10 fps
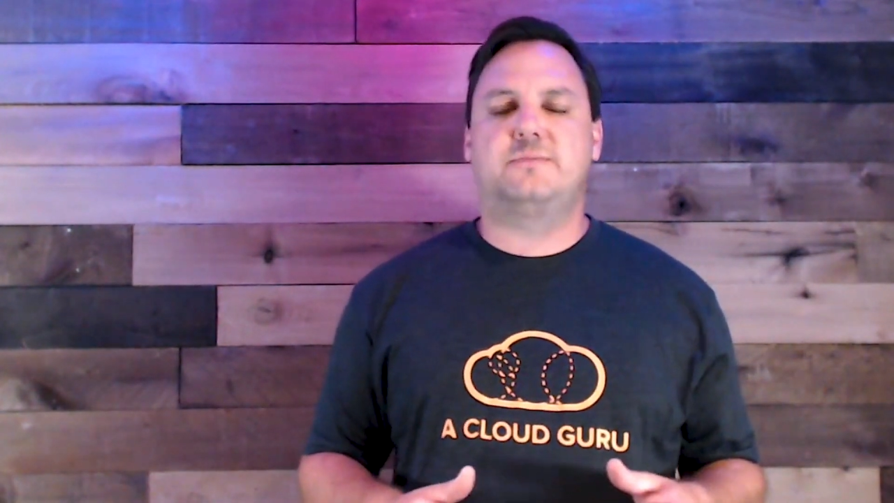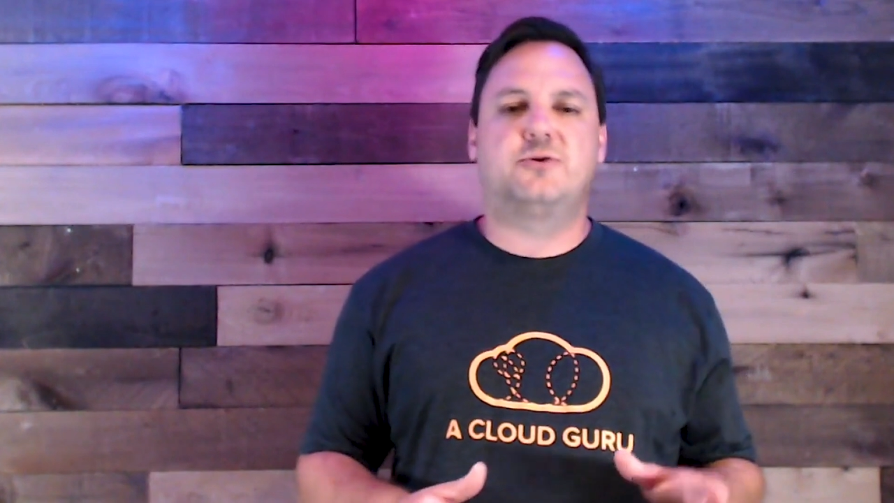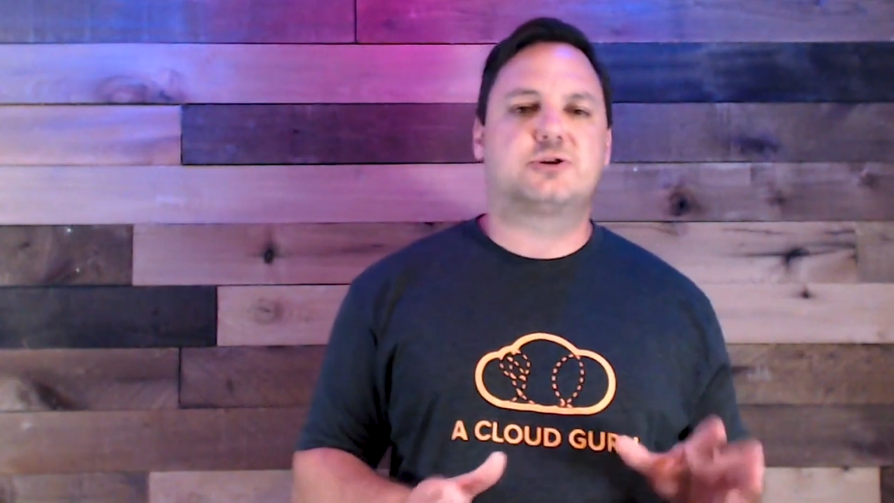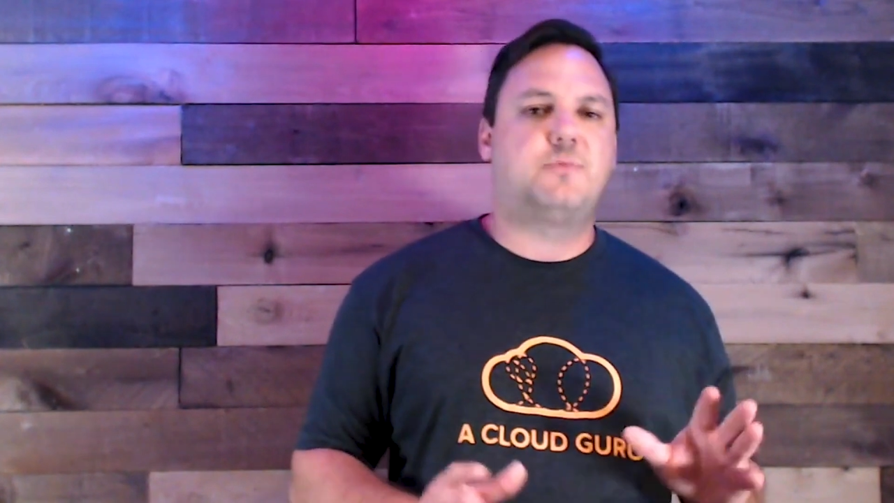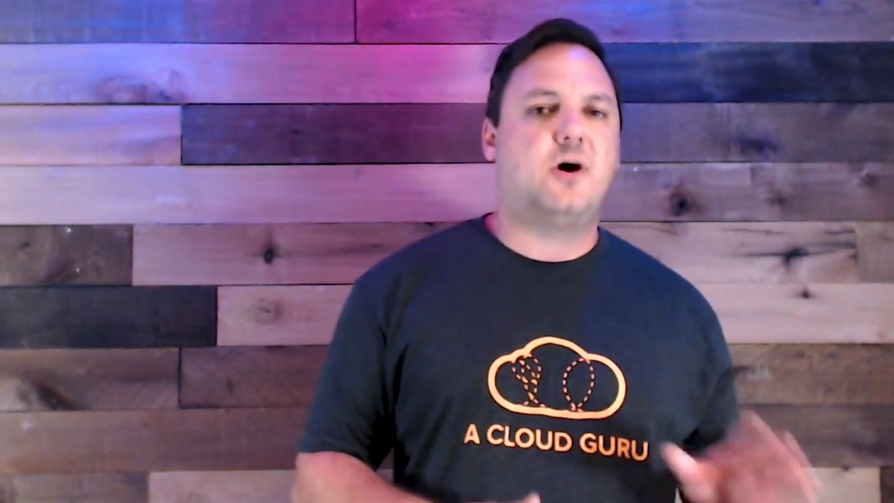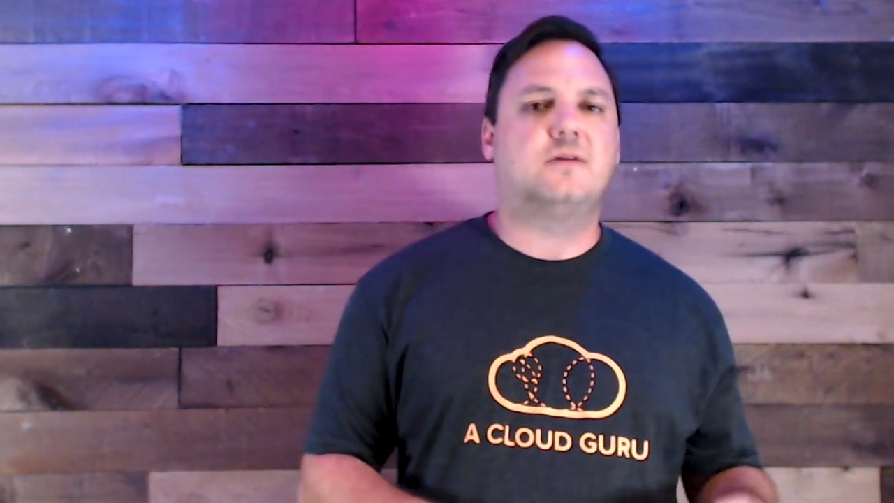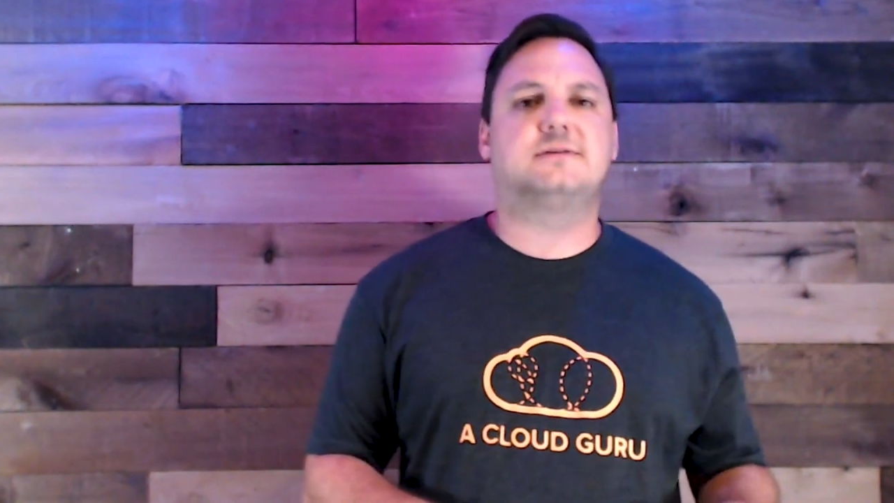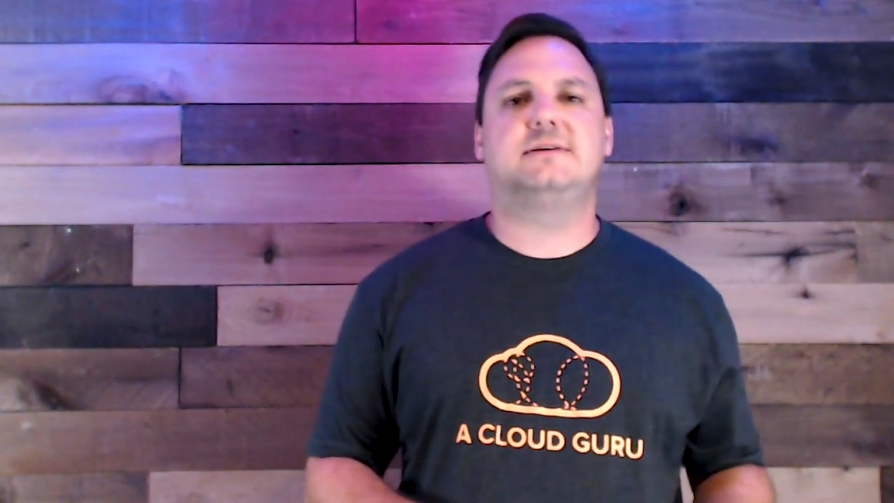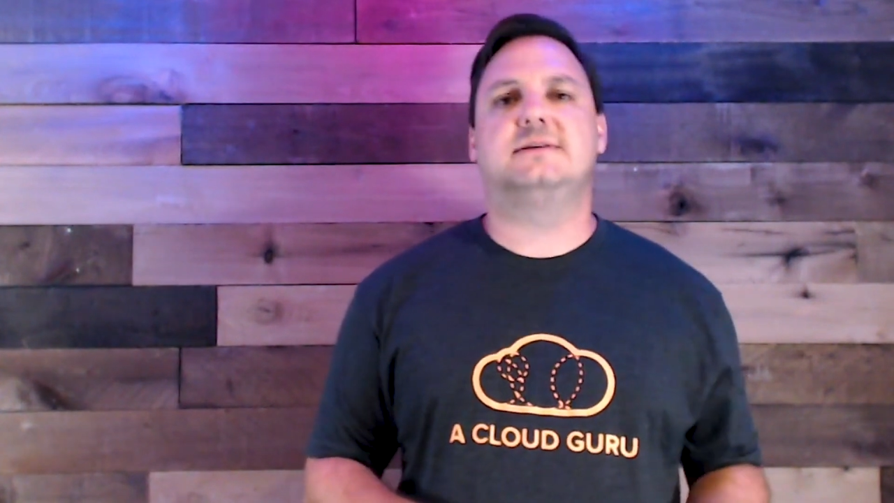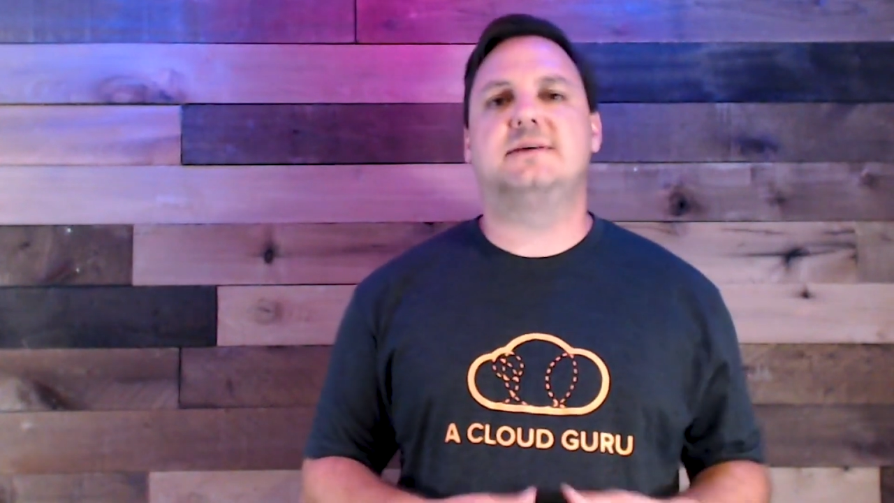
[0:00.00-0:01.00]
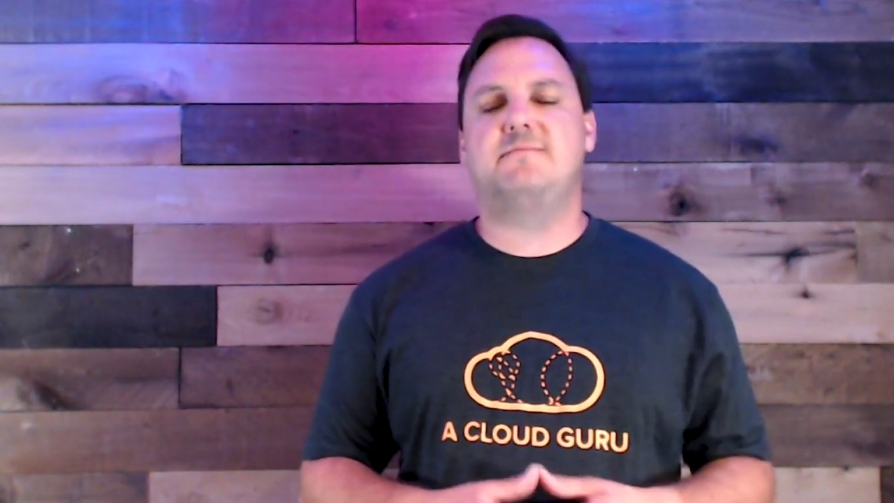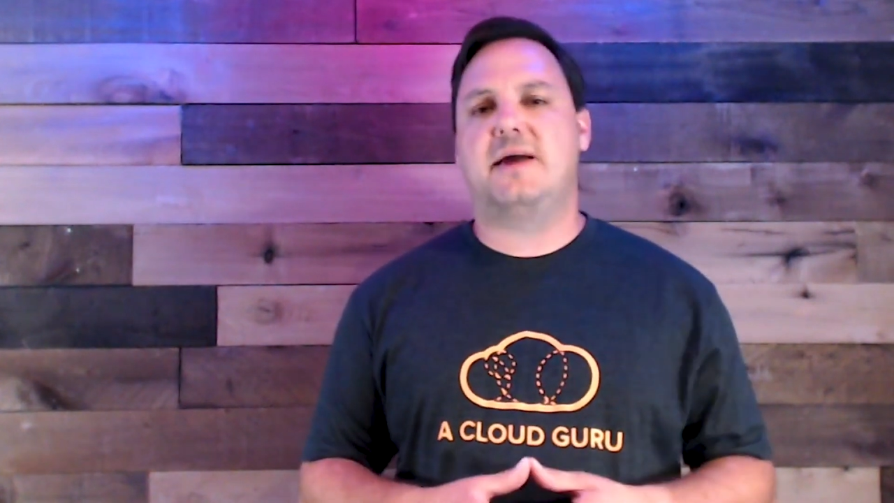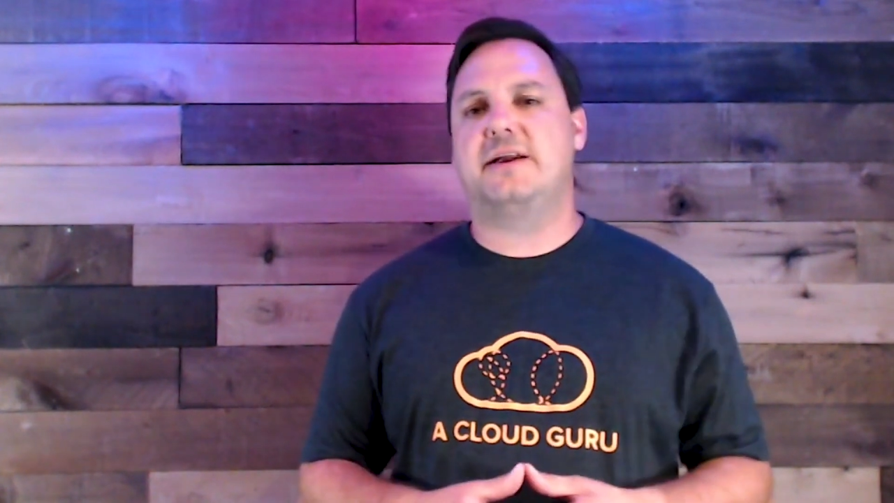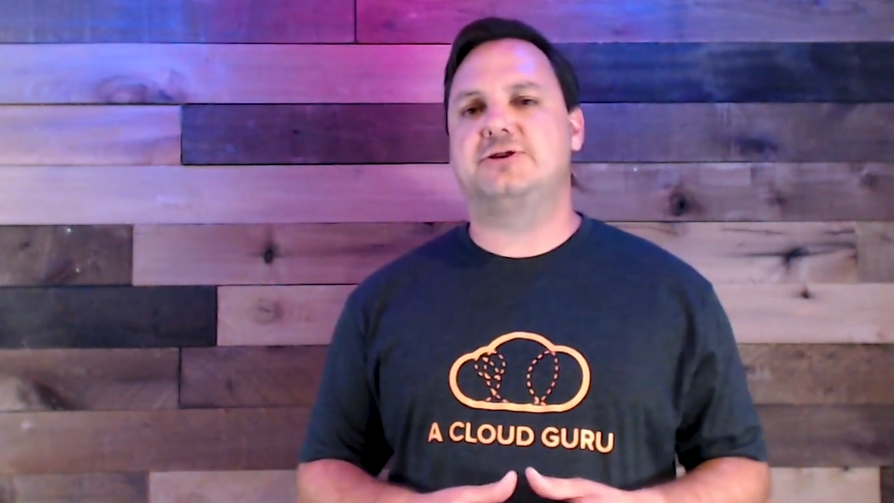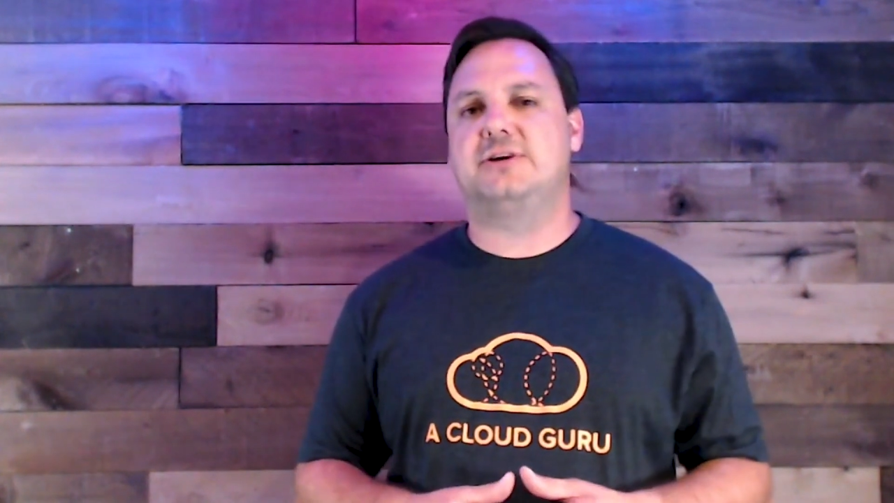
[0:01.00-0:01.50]
to push policies and
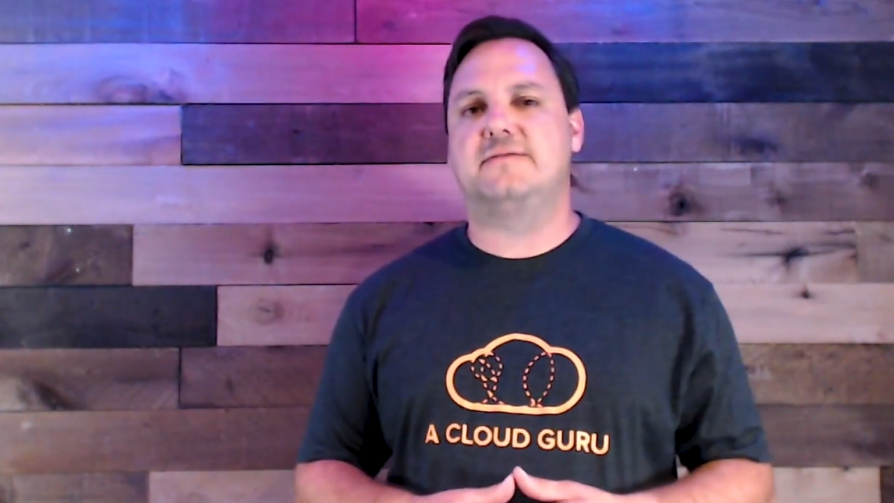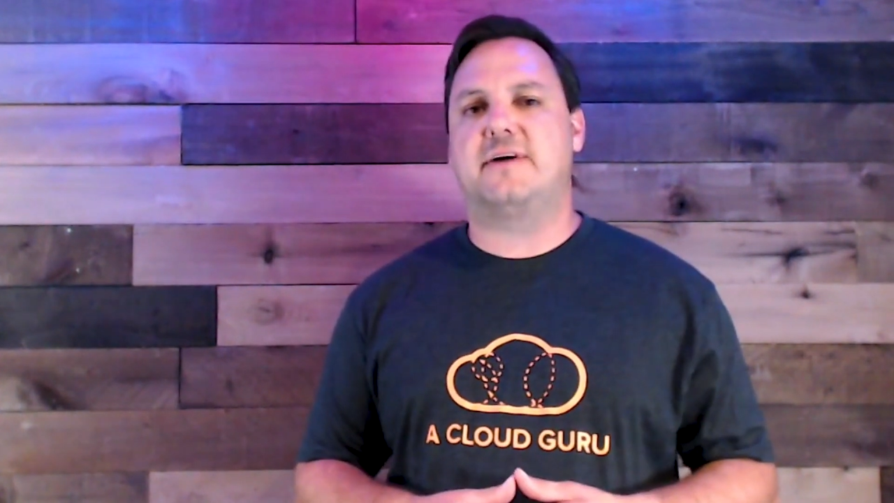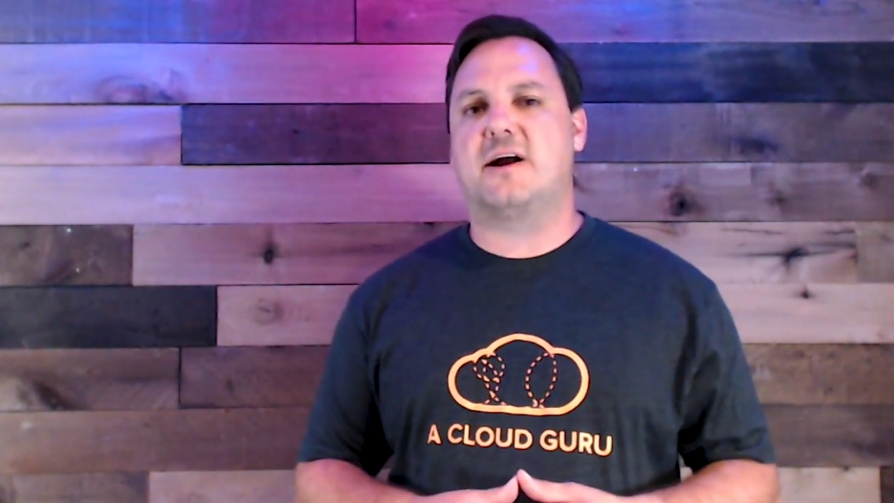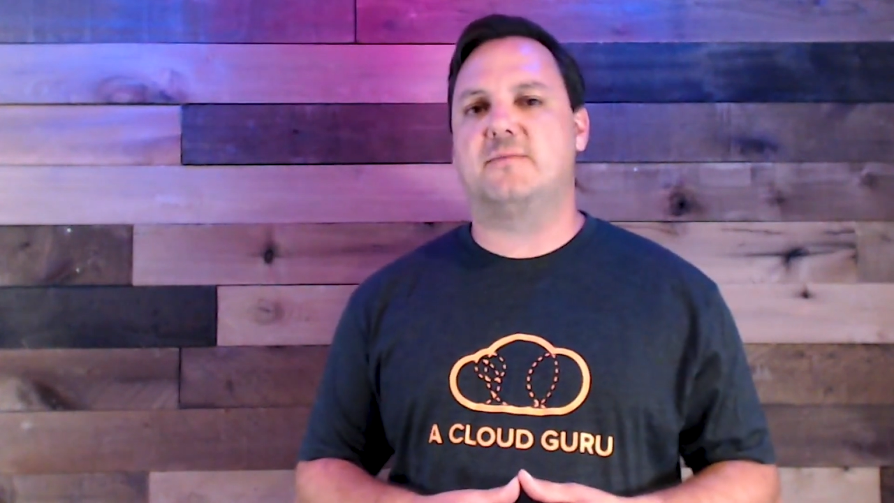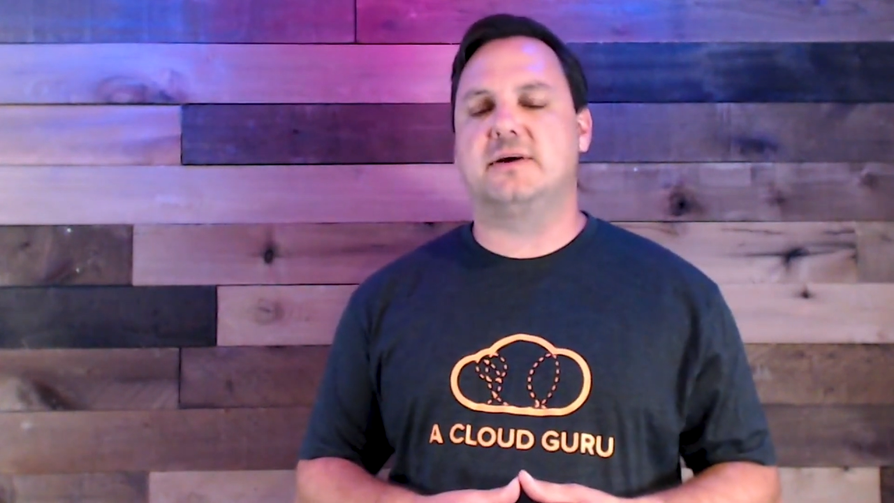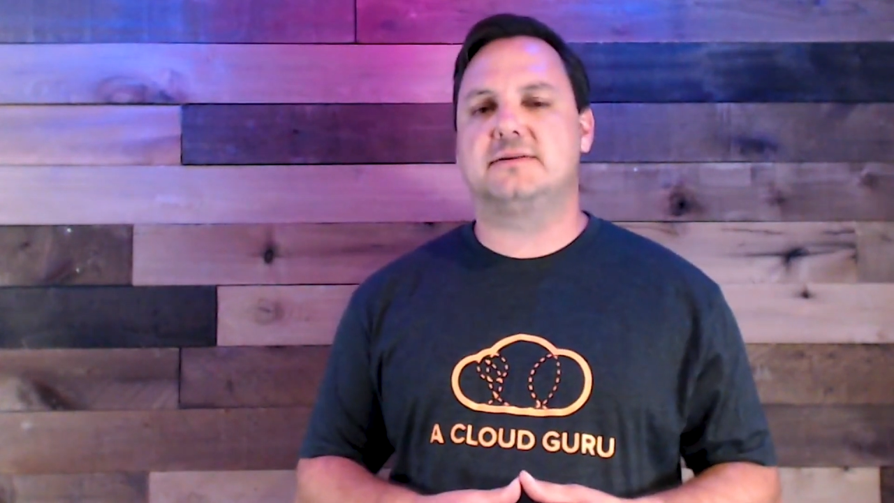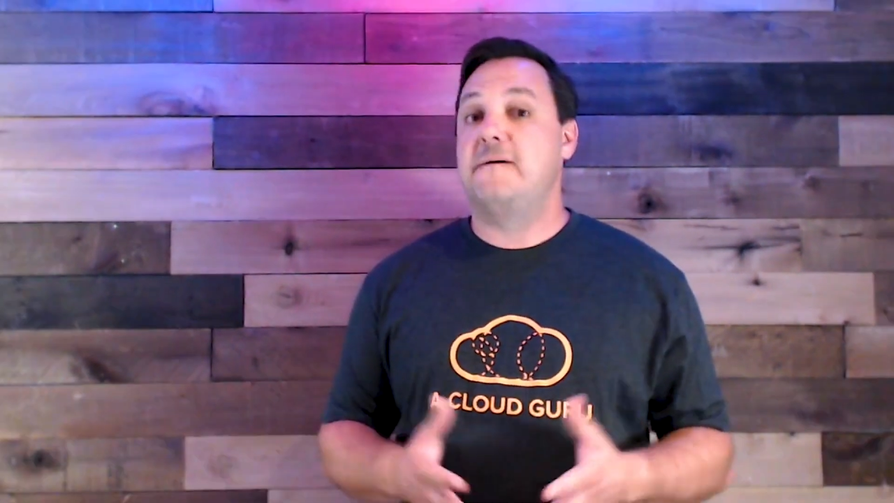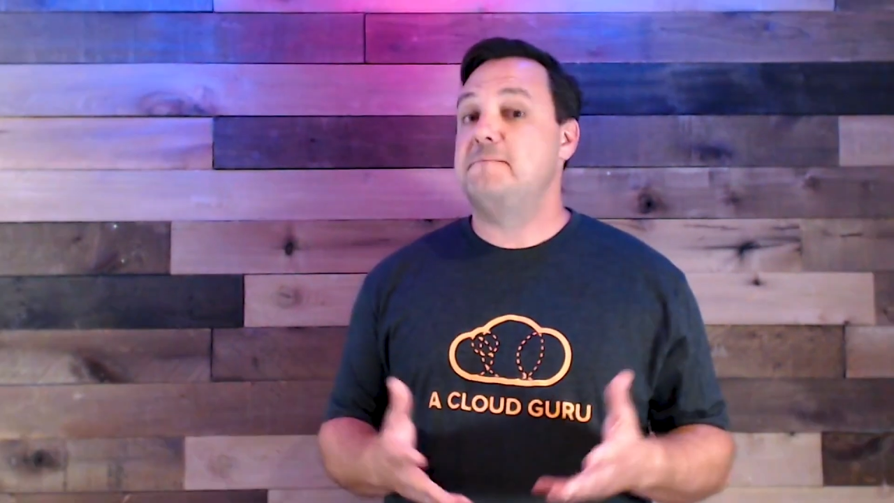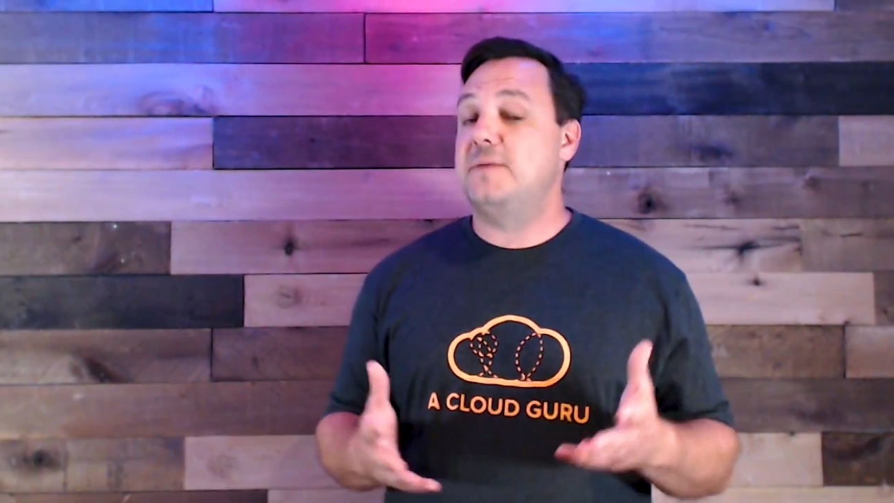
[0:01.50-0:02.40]
manage the environment.